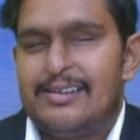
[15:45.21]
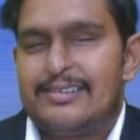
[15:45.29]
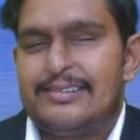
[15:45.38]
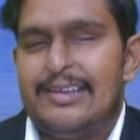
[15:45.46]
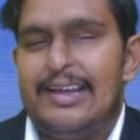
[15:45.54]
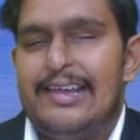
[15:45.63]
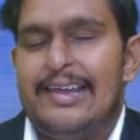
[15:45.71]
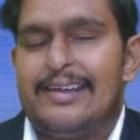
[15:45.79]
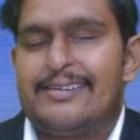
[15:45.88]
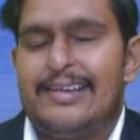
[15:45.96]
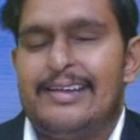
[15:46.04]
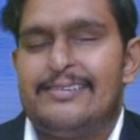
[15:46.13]
the
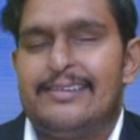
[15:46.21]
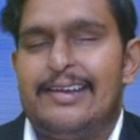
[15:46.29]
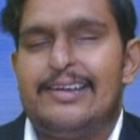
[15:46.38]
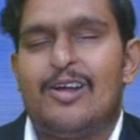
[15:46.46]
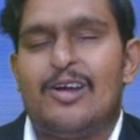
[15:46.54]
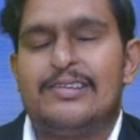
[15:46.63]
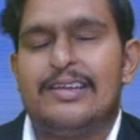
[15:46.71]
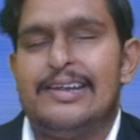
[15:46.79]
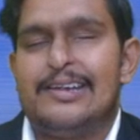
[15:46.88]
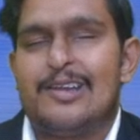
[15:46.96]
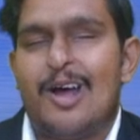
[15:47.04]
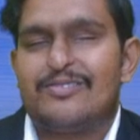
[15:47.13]
exchange rate on the
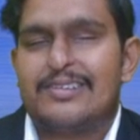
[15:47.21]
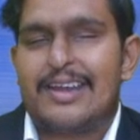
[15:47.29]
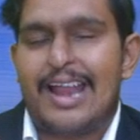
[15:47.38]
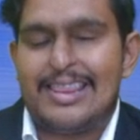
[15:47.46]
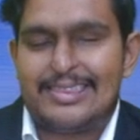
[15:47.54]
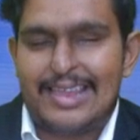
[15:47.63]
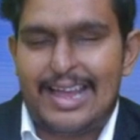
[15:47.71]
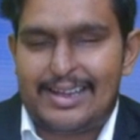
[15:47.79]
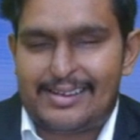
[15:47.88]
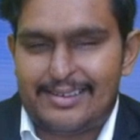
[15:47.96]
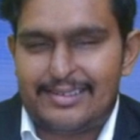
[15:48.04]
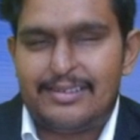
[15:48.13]
date of
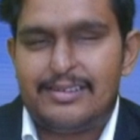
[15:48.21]
transaction.